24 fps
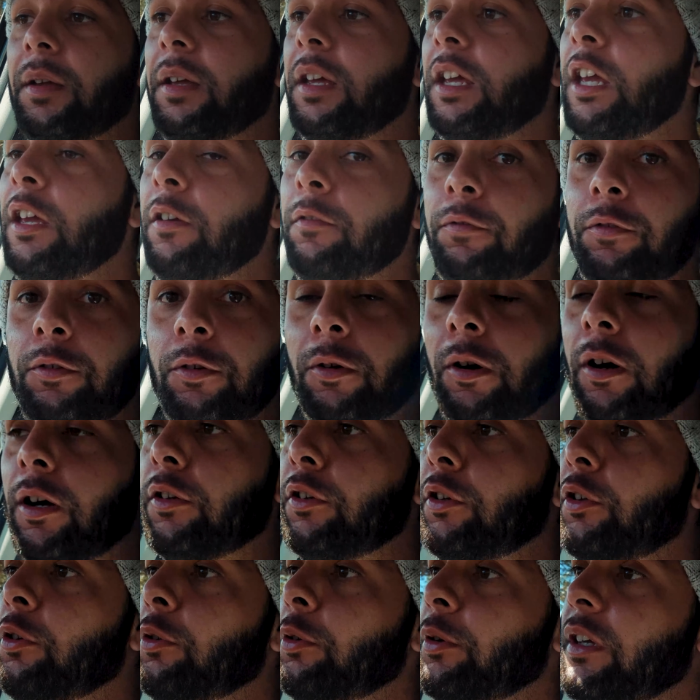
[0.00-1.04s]
If you are
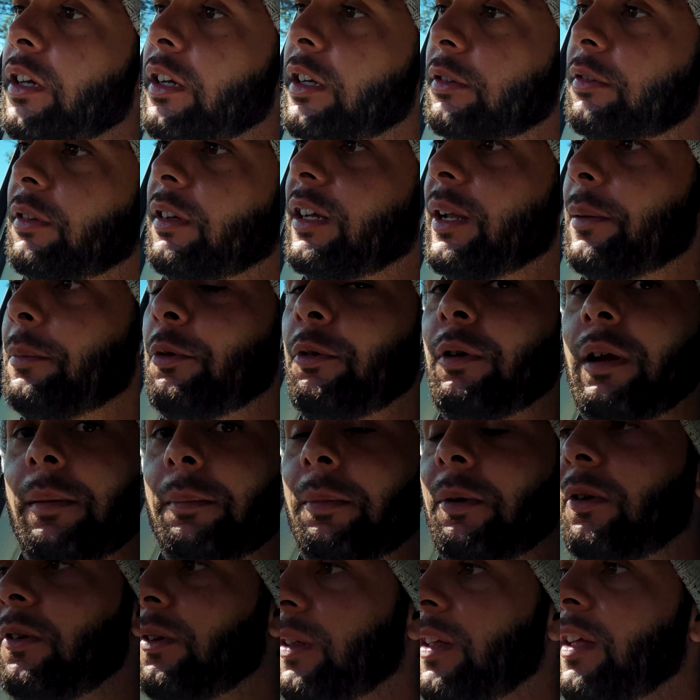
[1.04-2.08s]
new here to
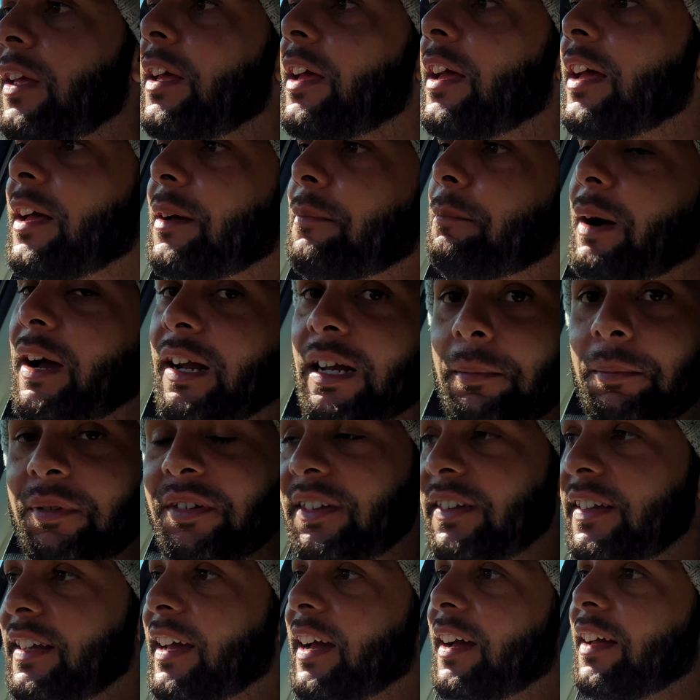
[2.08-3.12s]
Liberebil, my name is
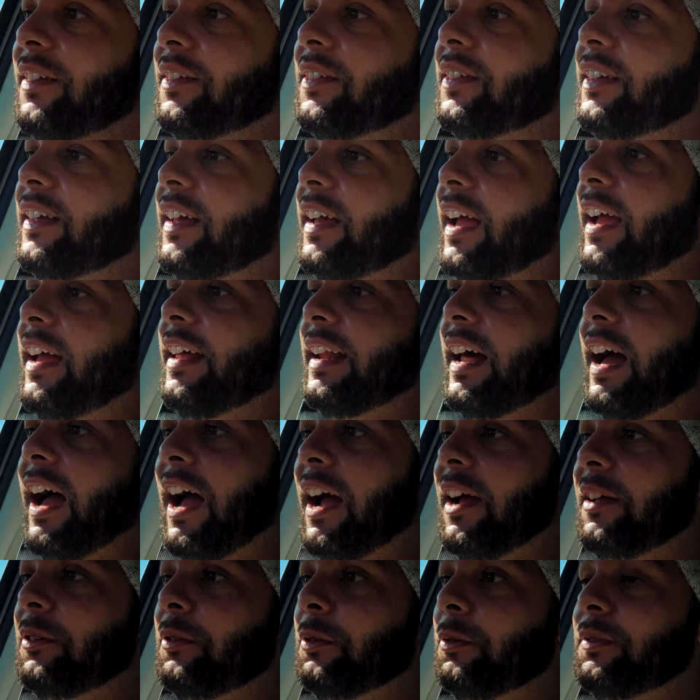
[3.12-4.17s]
Niyaaz and
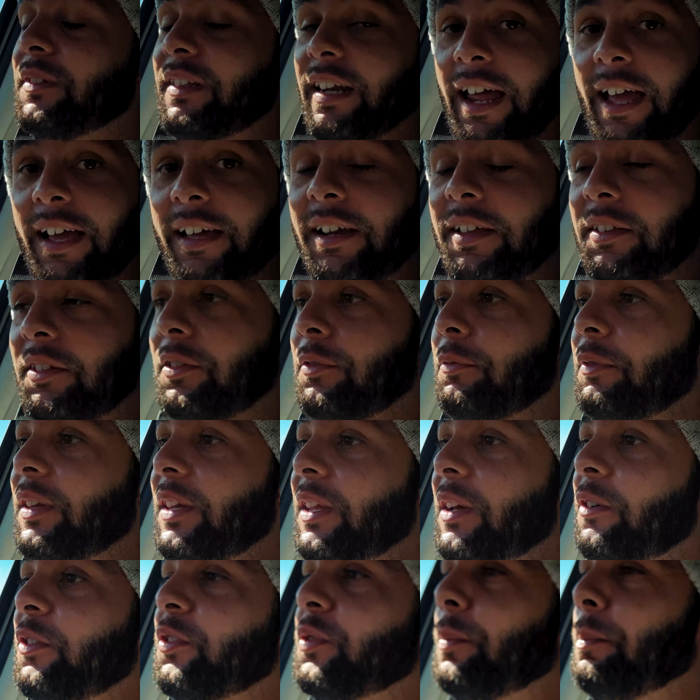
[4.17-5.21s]
I do drag racing
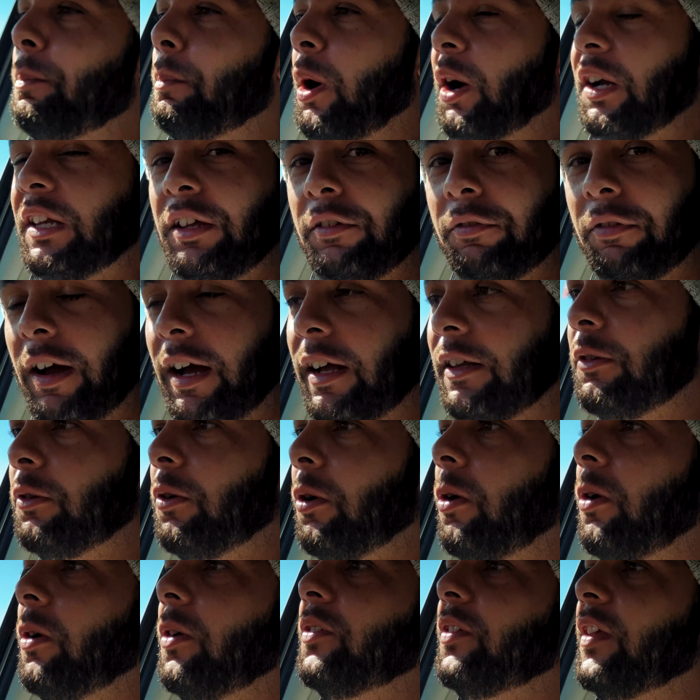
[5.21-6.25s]
videos, modified
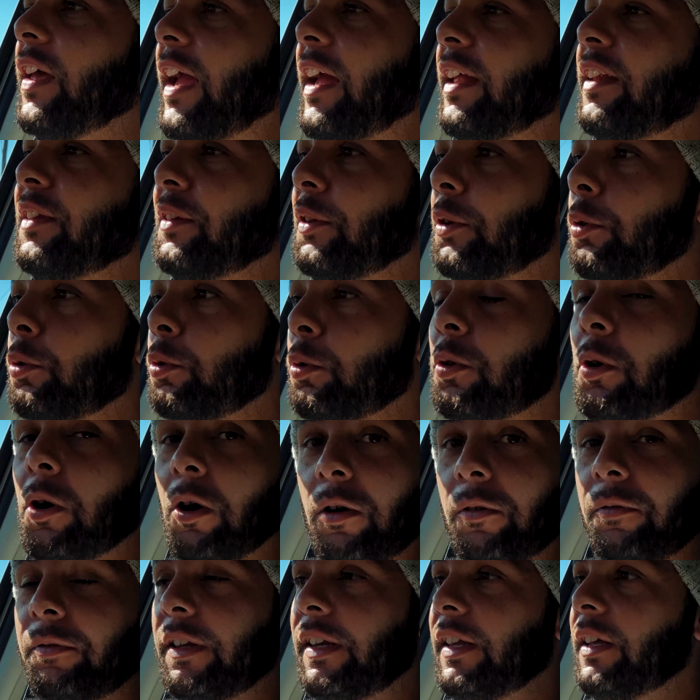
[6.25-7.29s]
cars and new
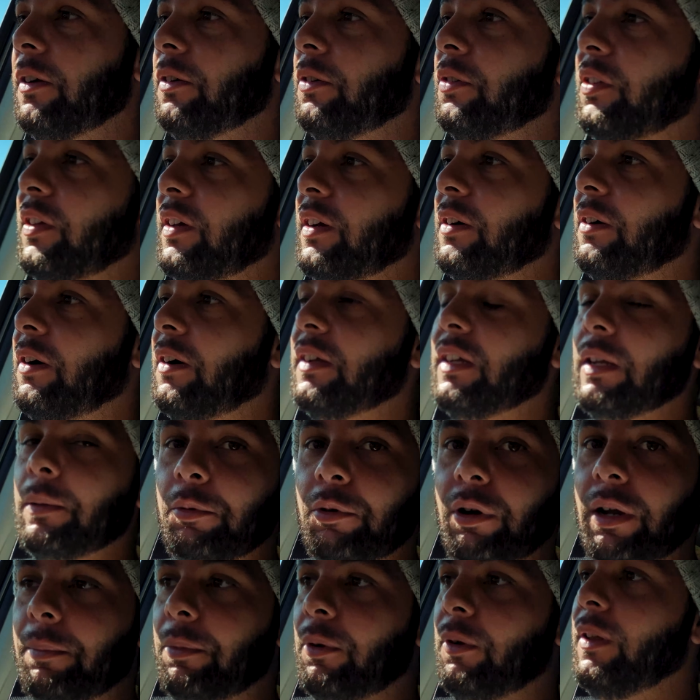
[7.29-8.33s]
car videos here on
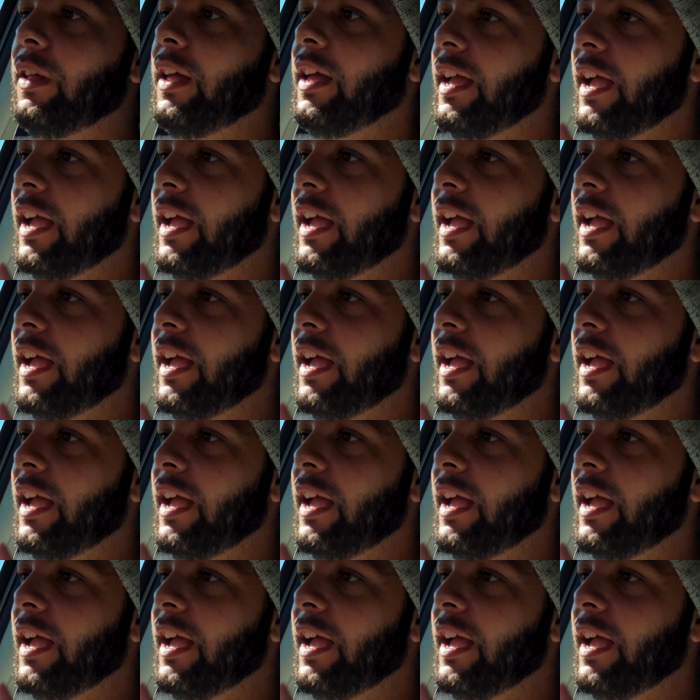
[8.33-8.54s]
Liberebil.